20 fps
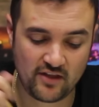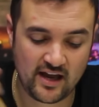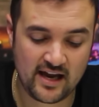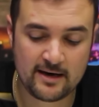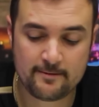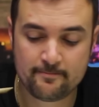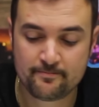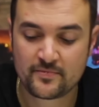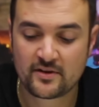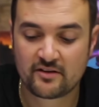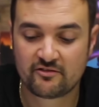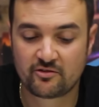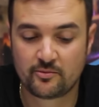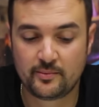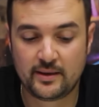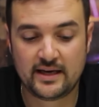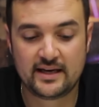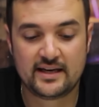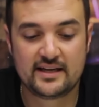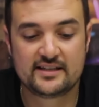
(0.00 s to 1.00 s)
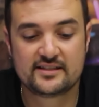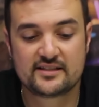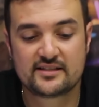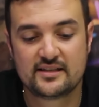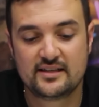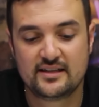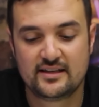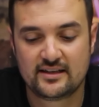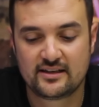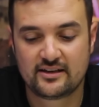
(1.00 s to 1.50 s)
That for me is
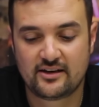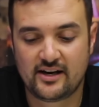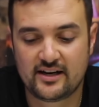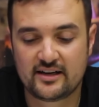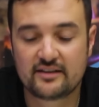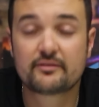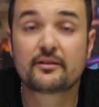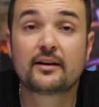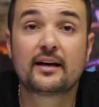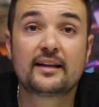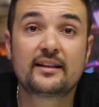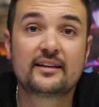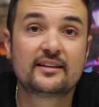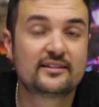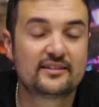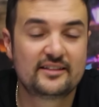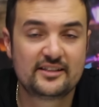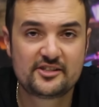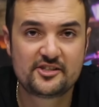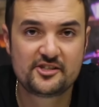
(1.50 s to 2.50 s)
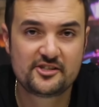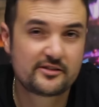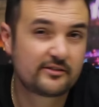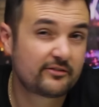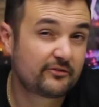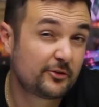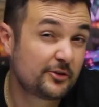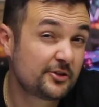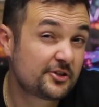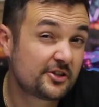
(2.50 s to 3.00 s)
kind of th this is
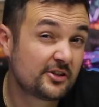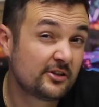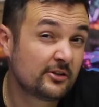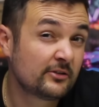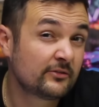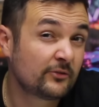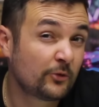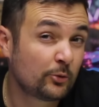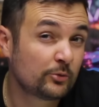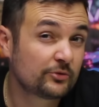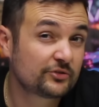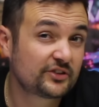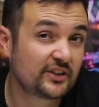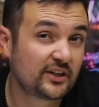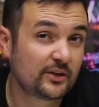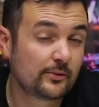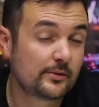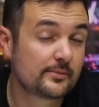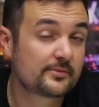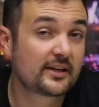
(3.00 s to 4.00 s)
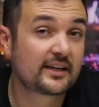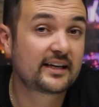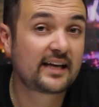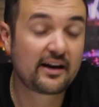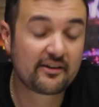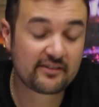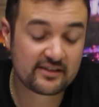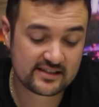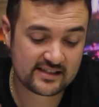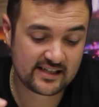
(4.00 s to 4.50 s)
the future of all Cinewhoops. I
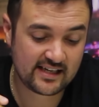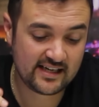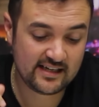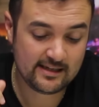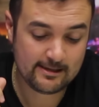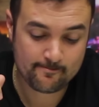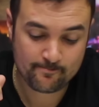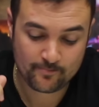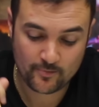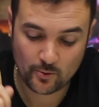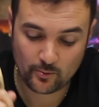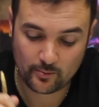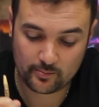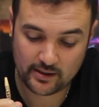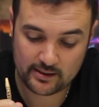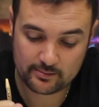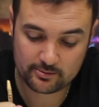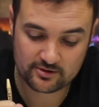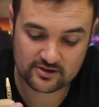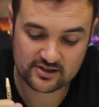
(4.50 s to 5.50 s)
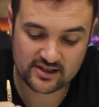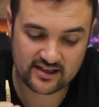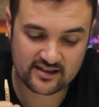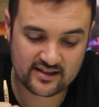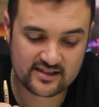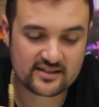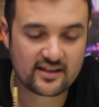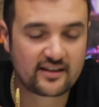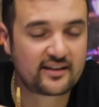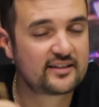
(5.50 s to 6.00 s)
guarantee when people see
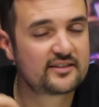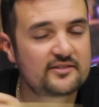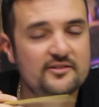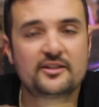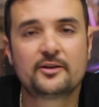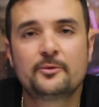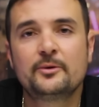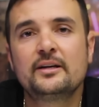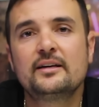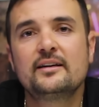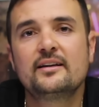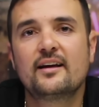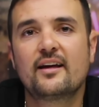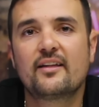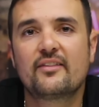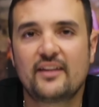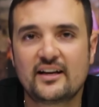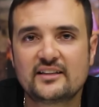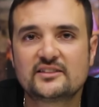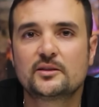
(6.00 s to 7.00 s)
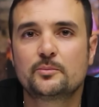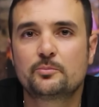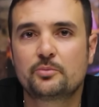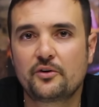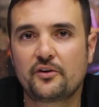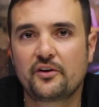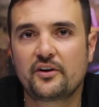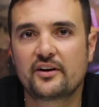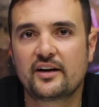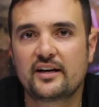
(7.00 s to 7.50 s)
this, they think, you know what? That's a
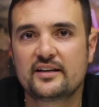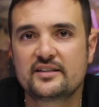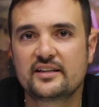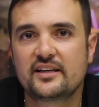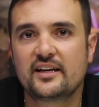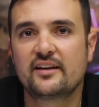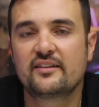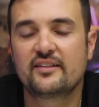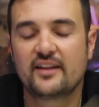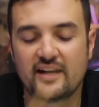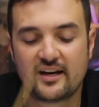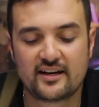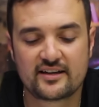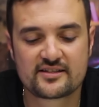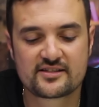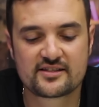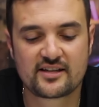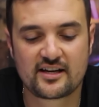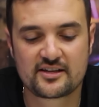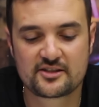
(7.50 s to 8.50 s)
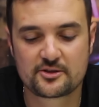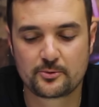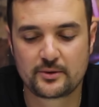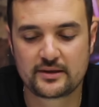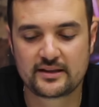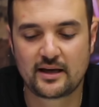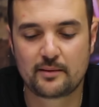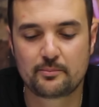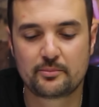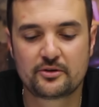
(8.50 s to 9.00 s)
brilliant idea. They're going to start
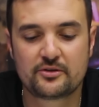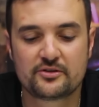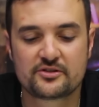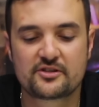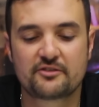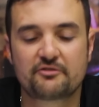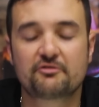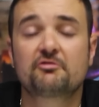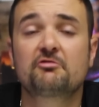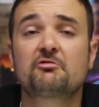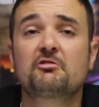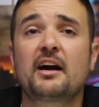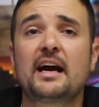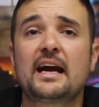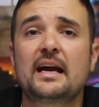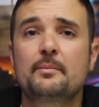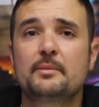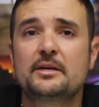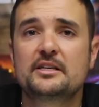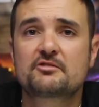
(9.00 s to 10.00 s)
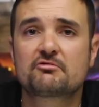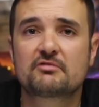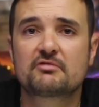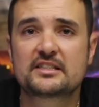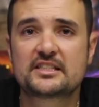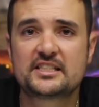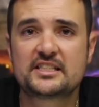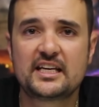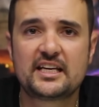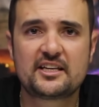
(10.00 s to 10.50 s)
doing that because the frame is
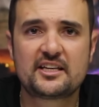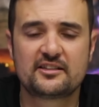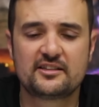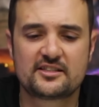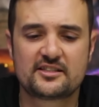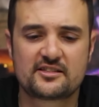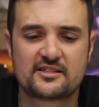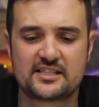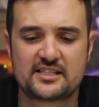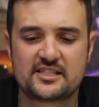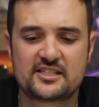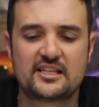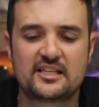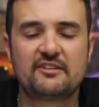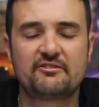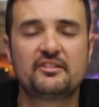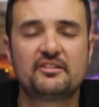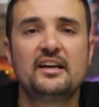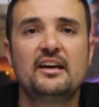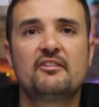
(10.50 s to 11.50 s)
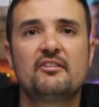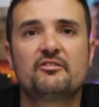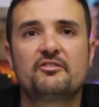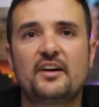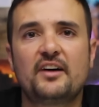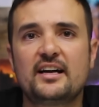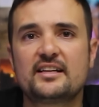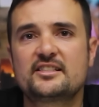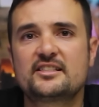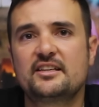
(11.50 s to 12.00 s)
ridiculously stiff,
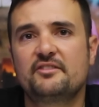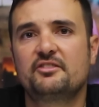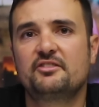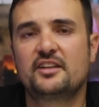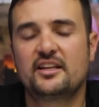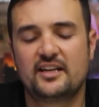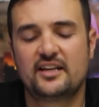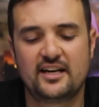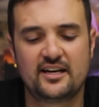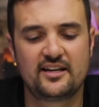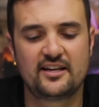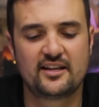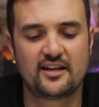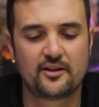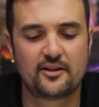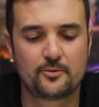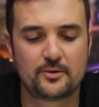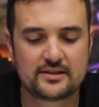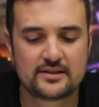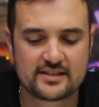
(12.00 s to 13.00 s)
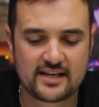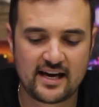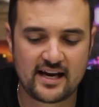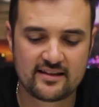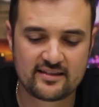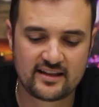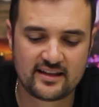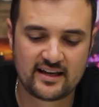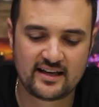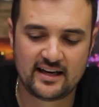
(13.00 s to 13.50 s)
far stiffer than any of the other ones
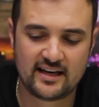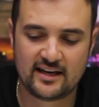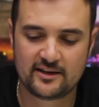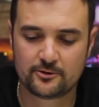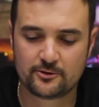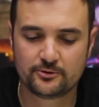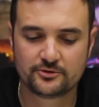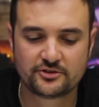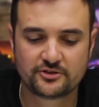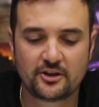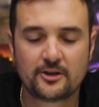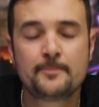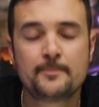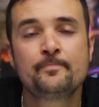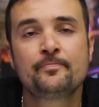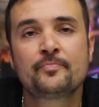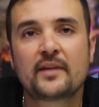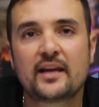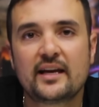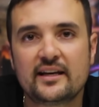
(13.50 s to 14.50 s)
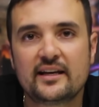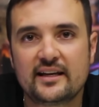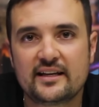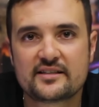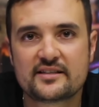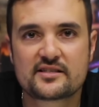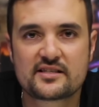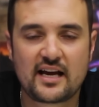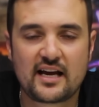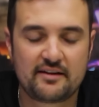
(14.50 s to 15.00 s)
out there, and also it
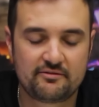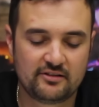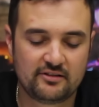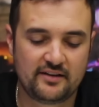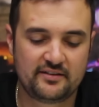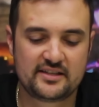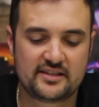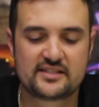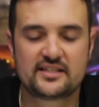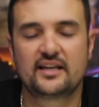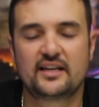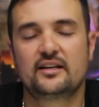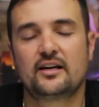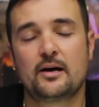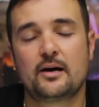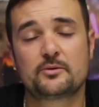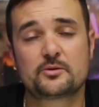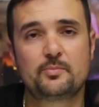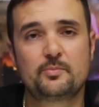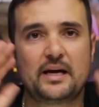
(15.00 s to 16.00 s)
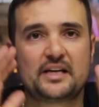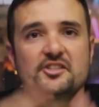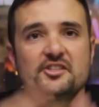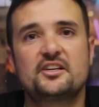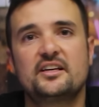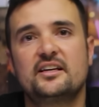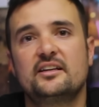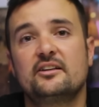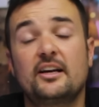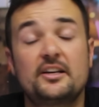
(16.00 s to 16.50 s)
is safe. Like you said, I was
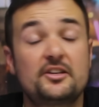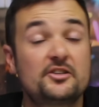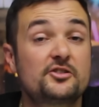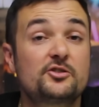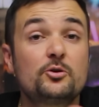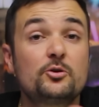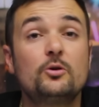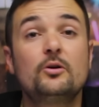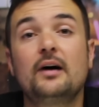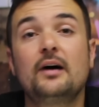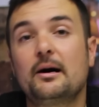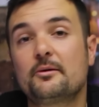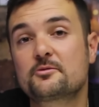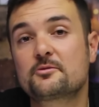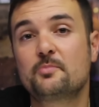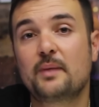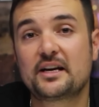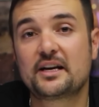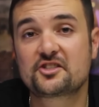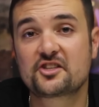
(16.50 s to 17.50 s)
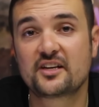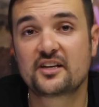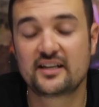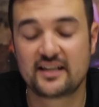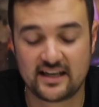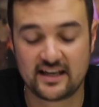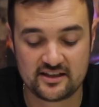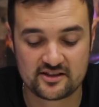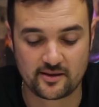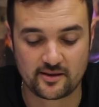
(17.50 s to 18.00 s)
bashing it, like you saw, I was bashing it
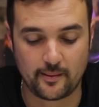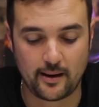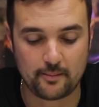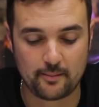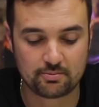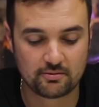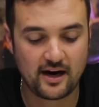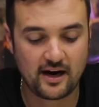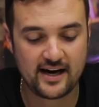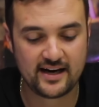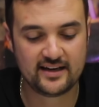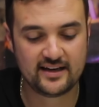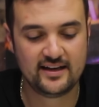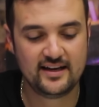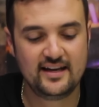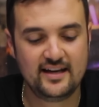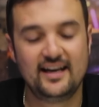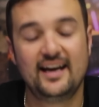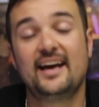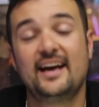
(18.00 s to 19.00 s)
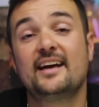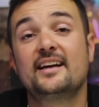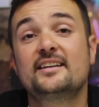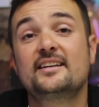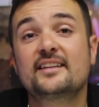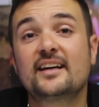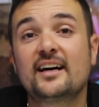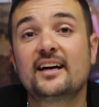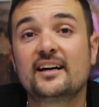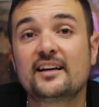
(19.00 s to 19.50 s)
into my brain,
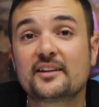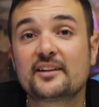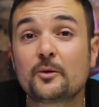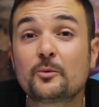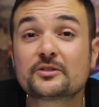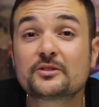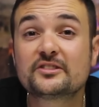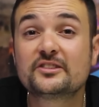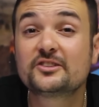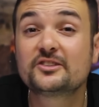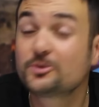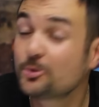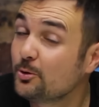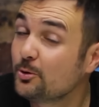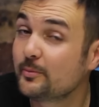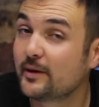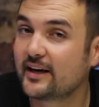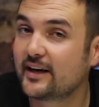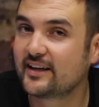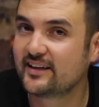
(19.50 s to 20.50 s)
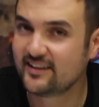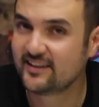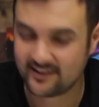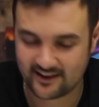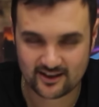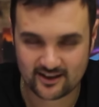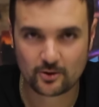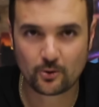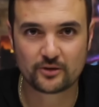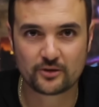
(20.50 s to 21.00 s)
and uh, there wasn't too many
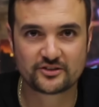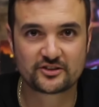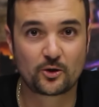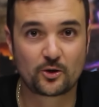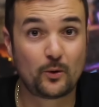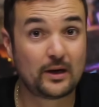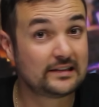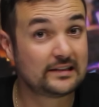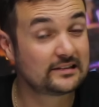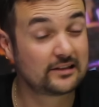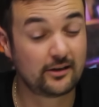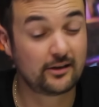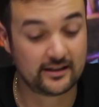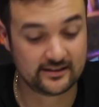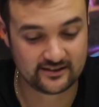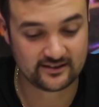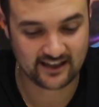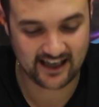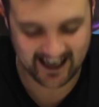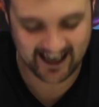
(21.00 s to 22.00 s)
consequence size.